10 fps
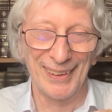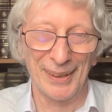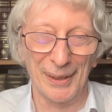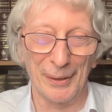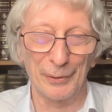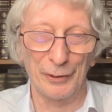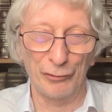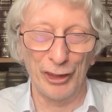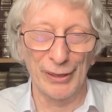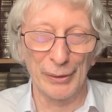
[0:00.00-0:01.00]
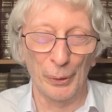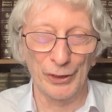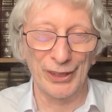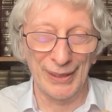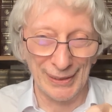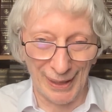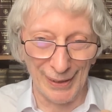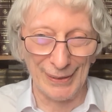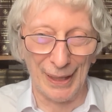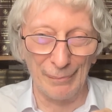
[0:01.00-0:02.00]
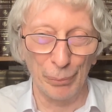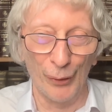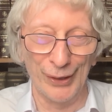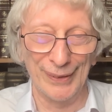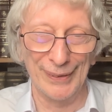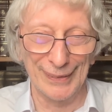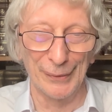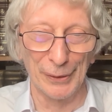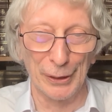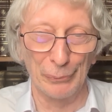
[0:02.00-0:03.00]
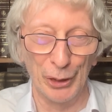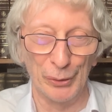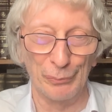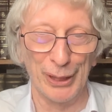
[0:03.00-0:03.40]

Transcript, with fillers: uh, field quantities at the same point don't commute,